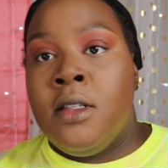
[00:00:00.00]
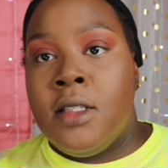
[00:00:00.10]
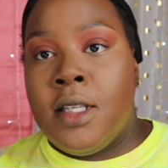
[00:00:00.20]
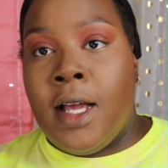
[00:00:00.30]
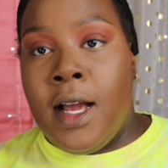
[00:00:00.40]

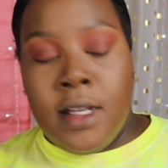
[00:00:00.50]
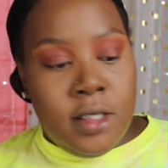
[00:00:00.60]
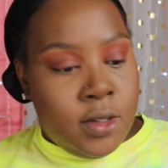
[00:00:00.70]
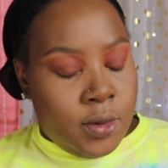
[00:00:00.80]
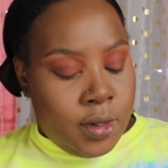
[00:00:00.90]
To
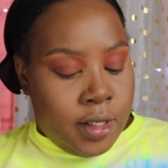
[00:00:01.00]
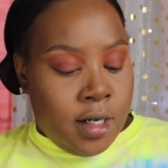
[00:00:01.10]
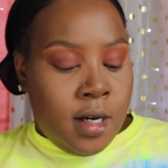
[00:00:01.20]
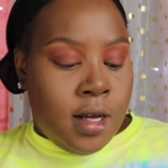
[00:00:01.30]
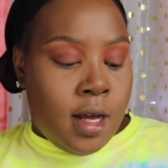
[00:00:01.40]

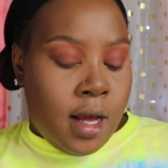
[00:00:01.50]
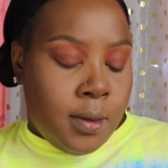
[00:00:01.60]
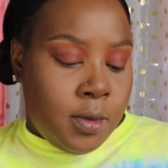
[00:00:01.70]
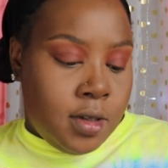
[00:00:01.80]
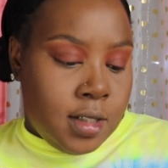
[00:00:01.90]
contour,
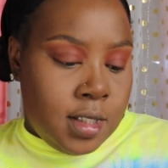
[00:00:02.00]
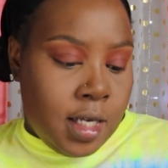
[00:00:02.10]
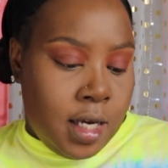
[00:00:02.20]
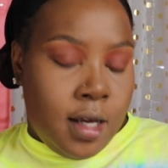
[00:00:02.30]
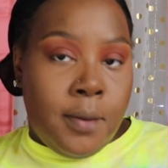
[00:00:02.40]
I'm gonna
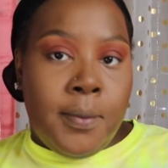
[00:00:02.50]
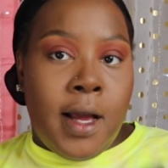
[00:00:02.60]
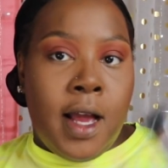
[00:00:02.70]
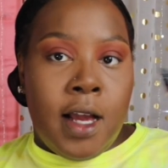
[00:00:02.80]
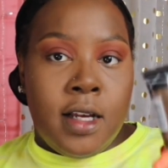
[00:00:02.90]
take
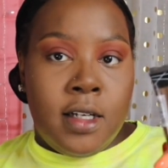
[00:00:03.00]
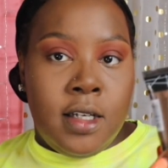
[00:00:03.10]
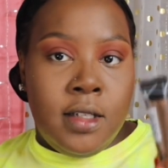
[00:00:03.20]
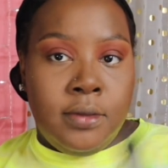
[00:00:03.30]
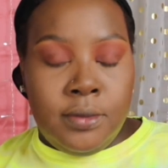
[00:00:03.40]

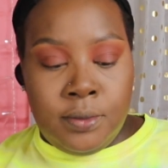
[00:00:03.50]
Mahogany.